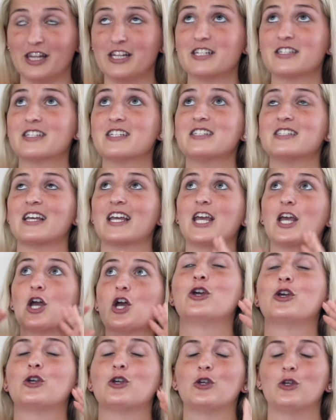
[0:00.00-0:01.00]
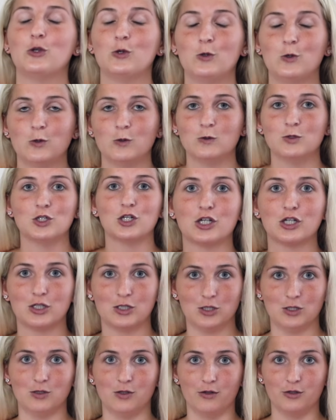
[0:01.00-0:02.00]
This is a huge,
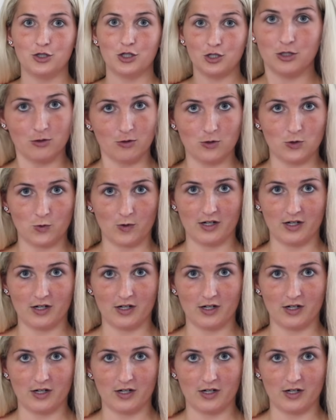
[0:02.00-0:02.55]
huge, huge